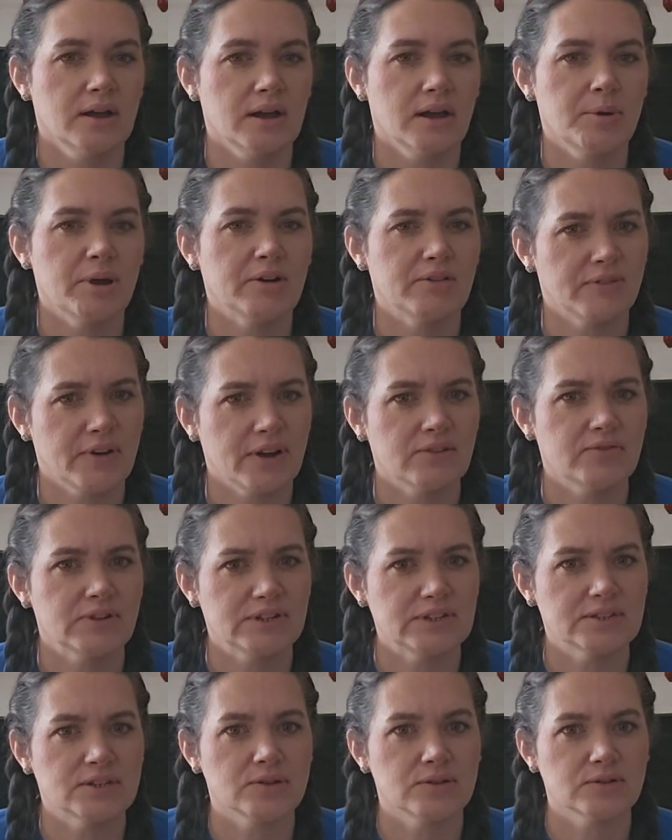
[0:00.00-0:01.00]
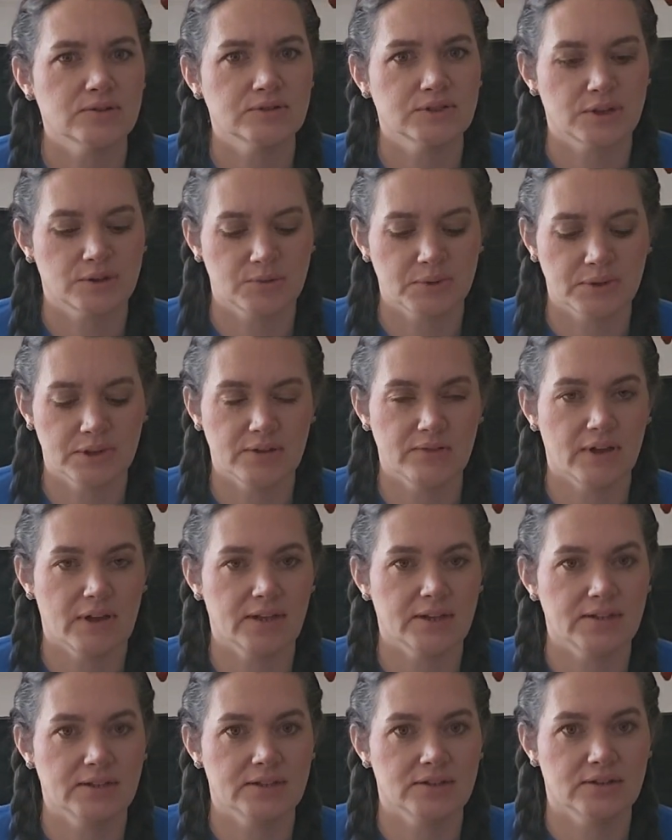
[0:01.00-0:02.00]
about 5 weeks old, so when they've
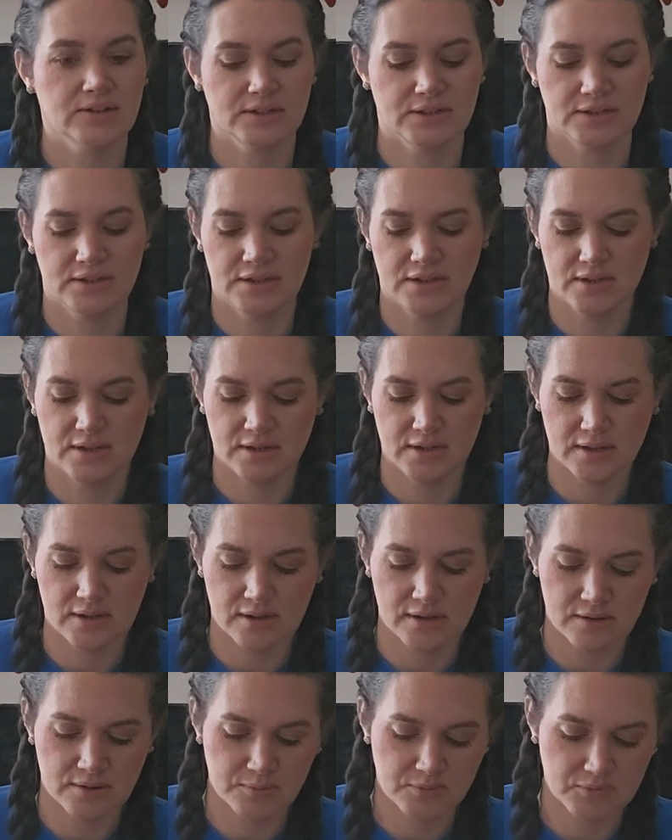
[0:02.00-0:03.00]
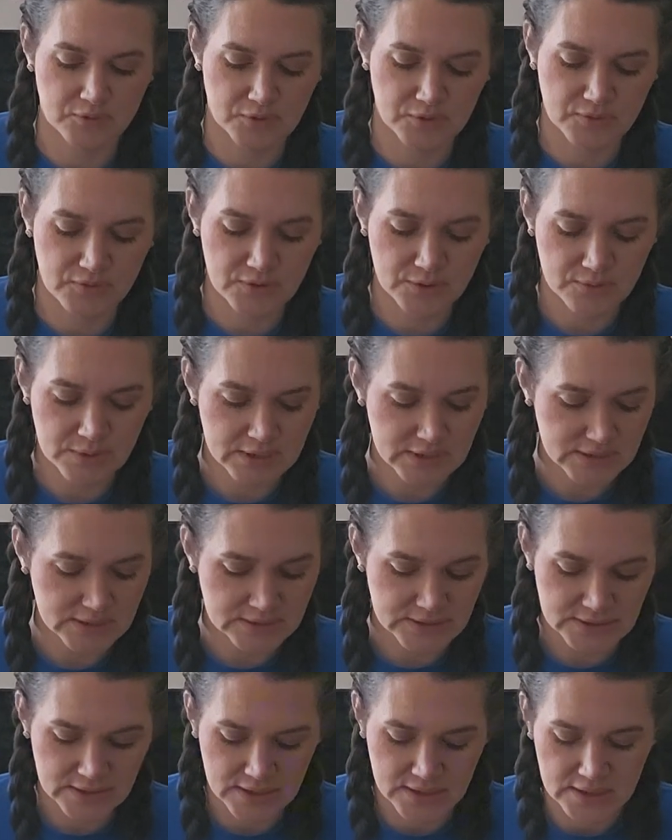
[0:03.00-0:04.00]
had it done for a few
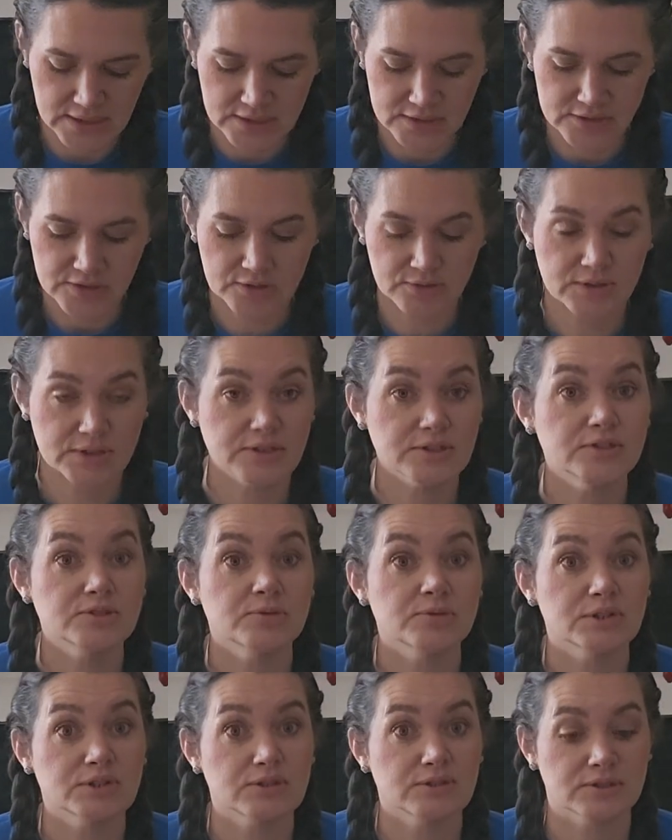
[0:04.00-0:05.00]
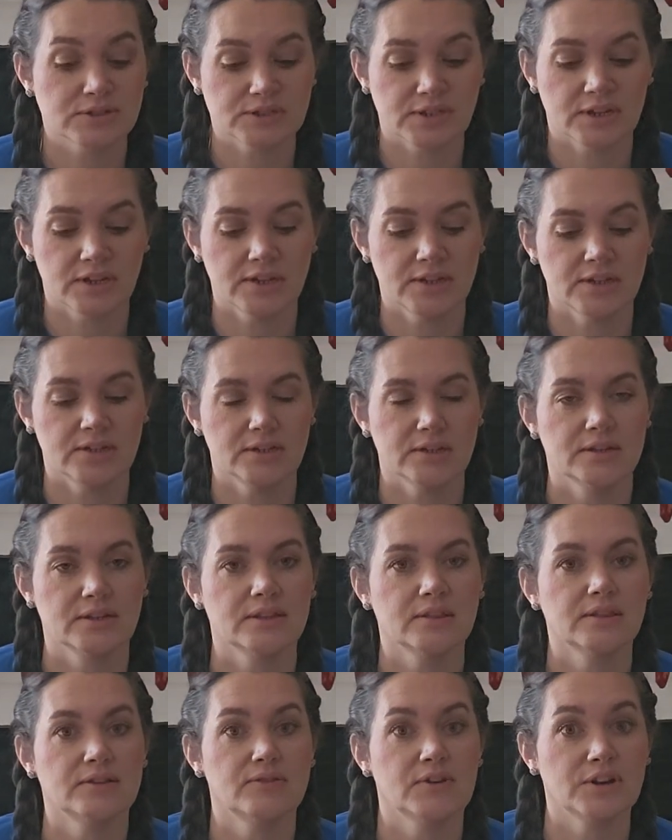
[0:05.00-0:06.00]
weeks. So this is what it looks like
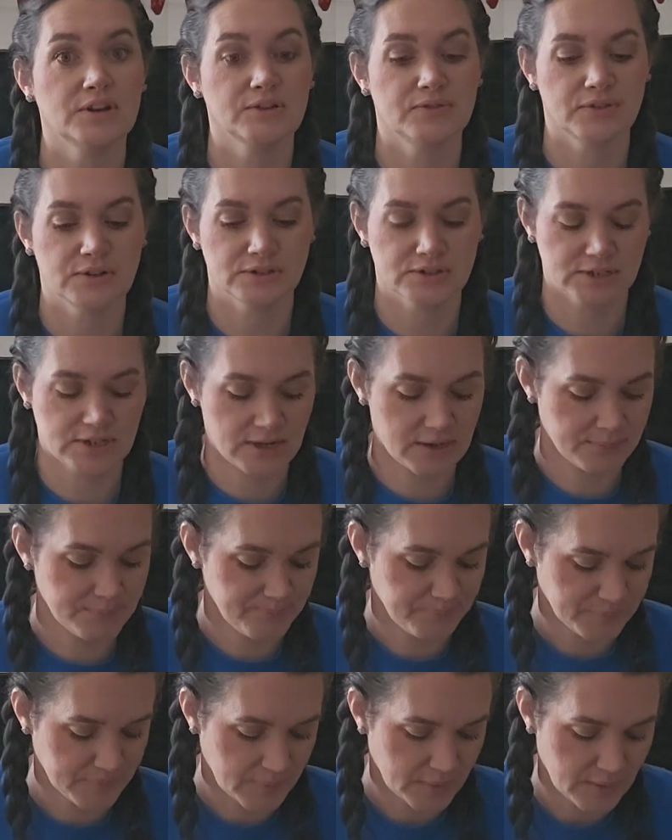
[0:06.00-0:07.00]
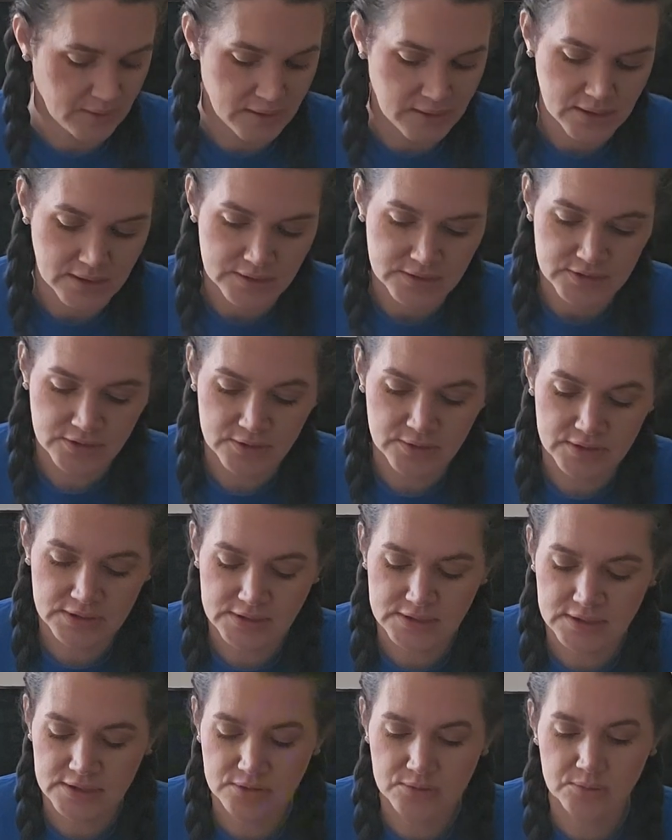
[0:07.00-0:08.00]
the very first time. So
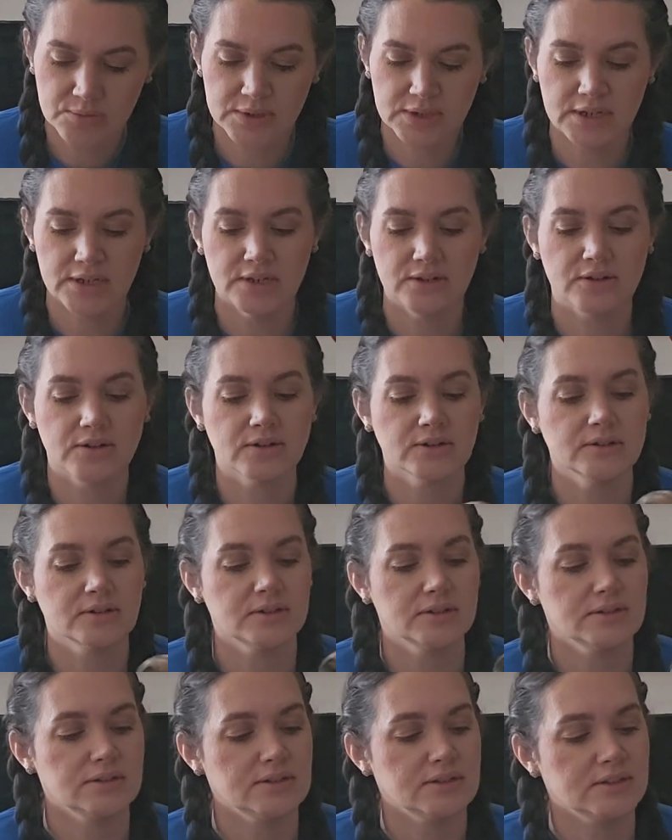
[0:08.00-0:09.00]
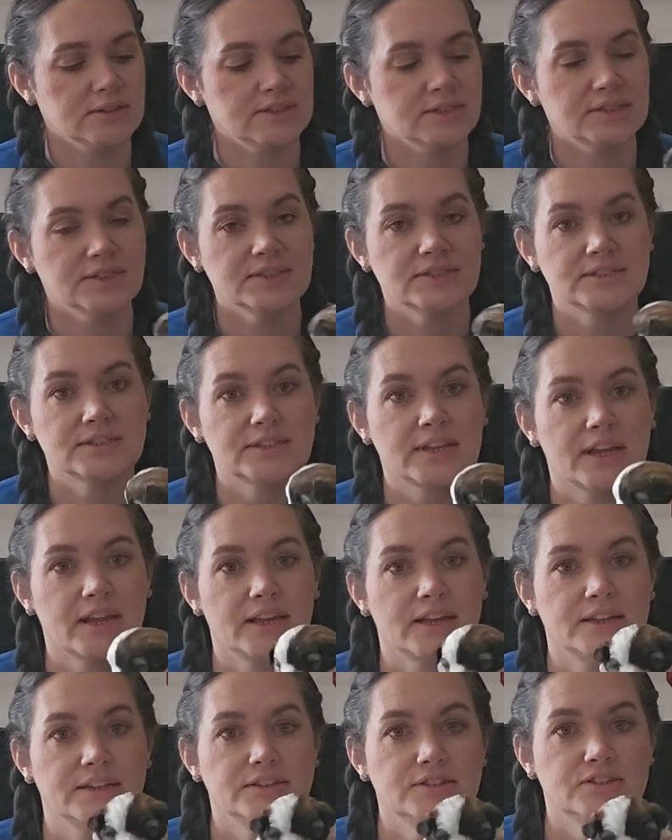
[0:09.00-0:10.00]
this little one here, this is
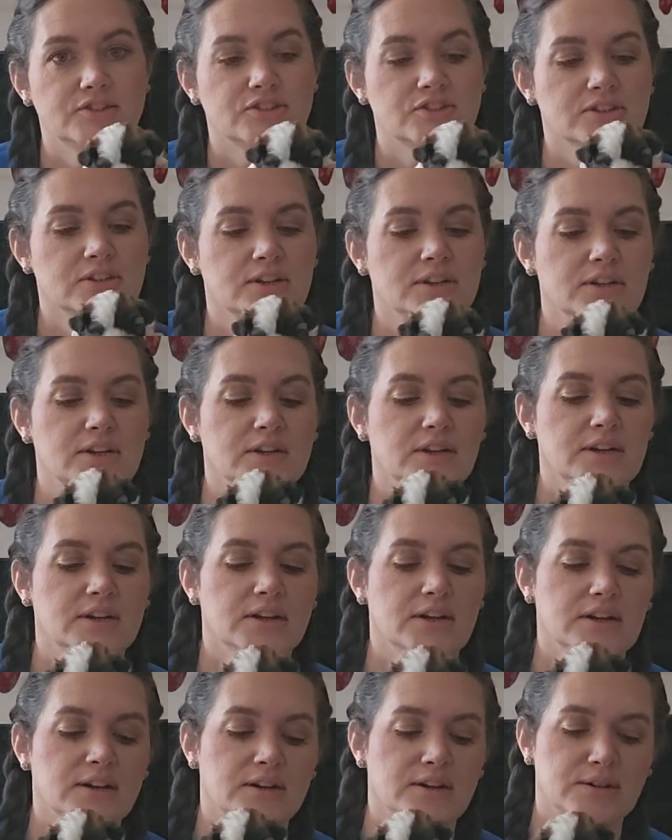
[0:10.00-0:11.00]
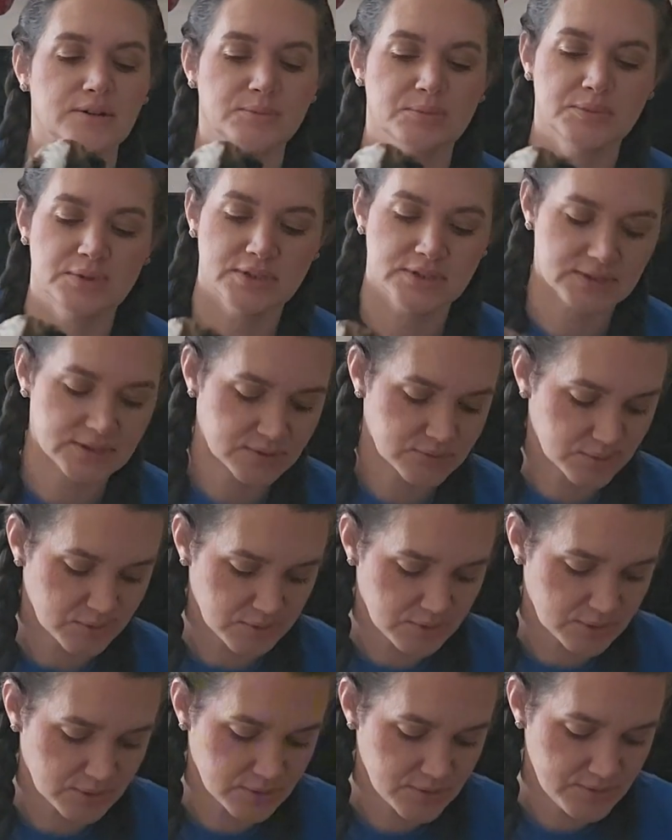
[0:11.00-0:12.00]
Sage, this little
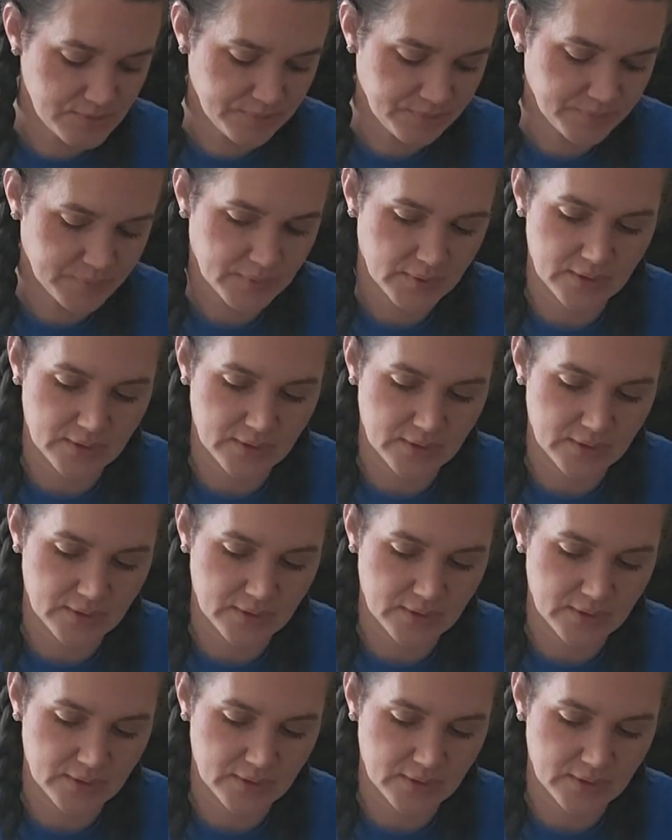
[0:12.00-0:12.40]
girl.